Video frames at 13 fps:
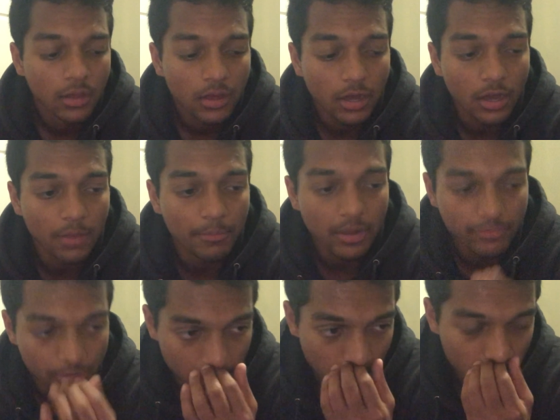
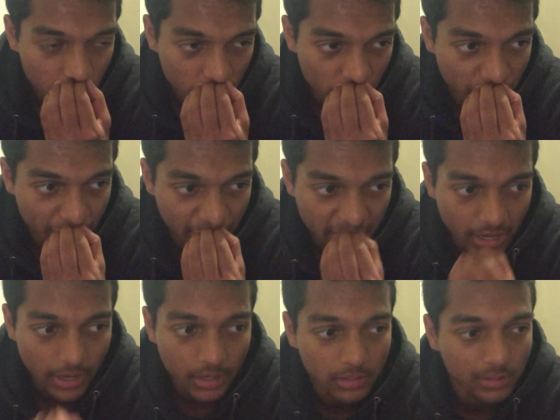every day, but
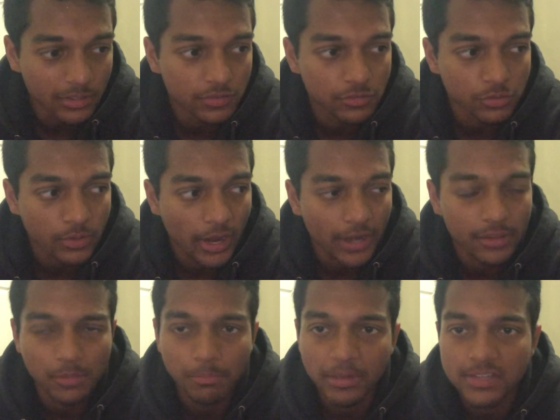I at least do kind of
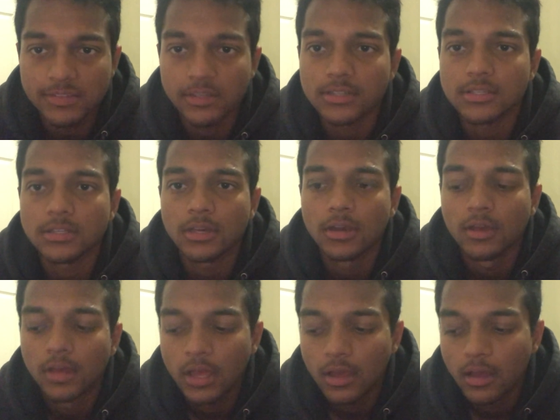the basics.
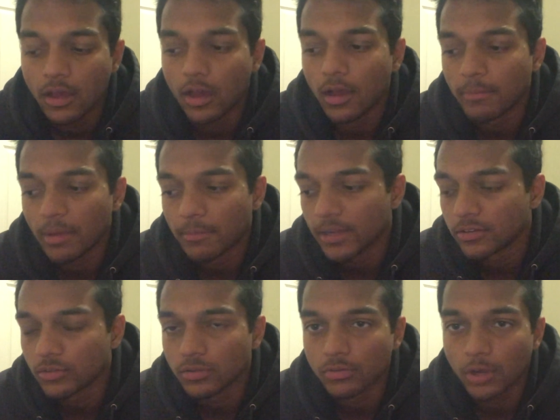I might
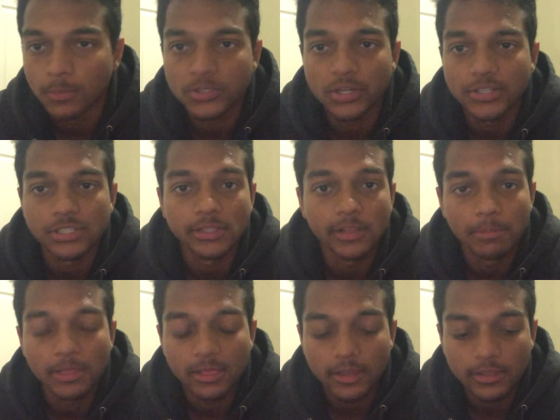do the rope stretch a little
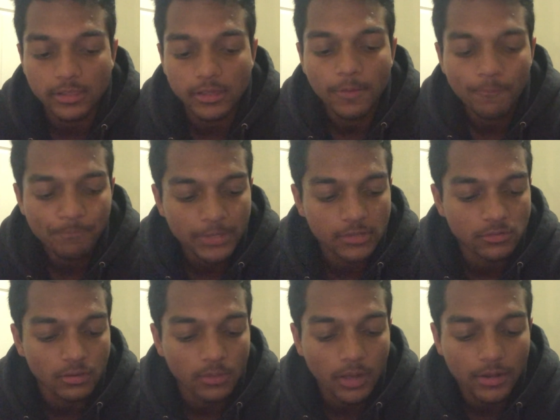bit lightly and
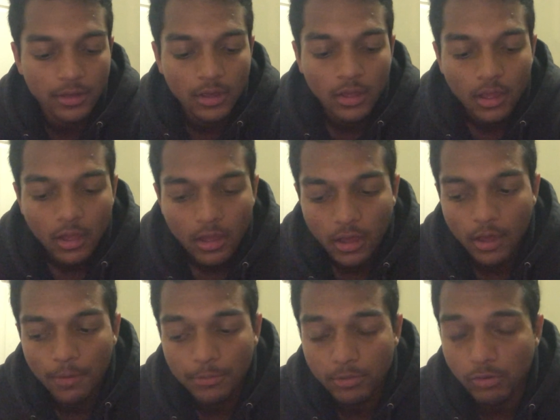so on.
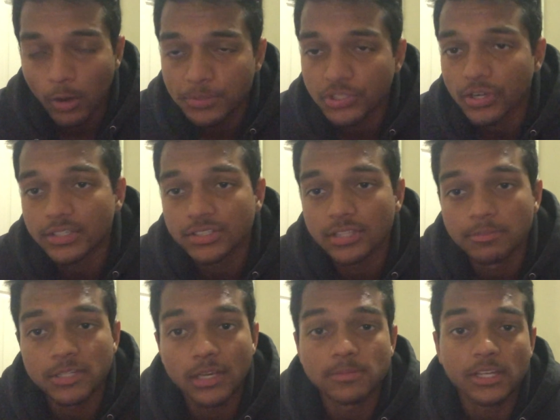The rope stretch
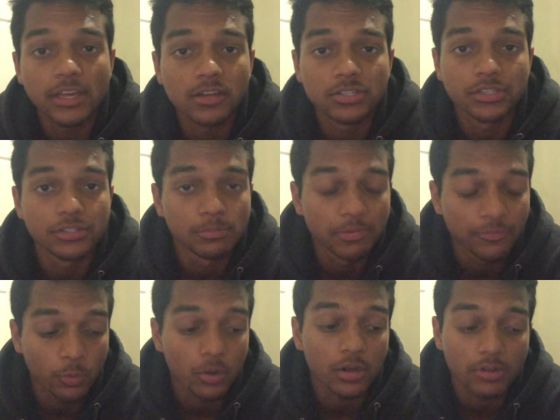sometimes I actually do
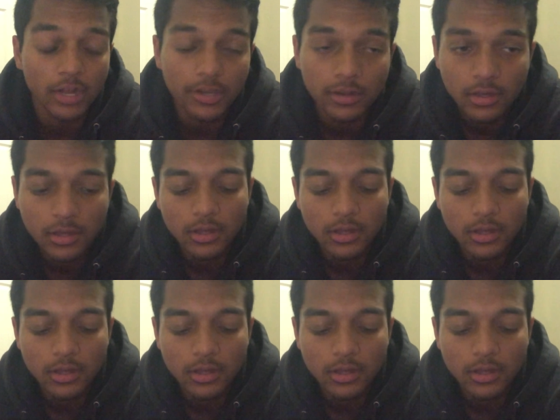before a run,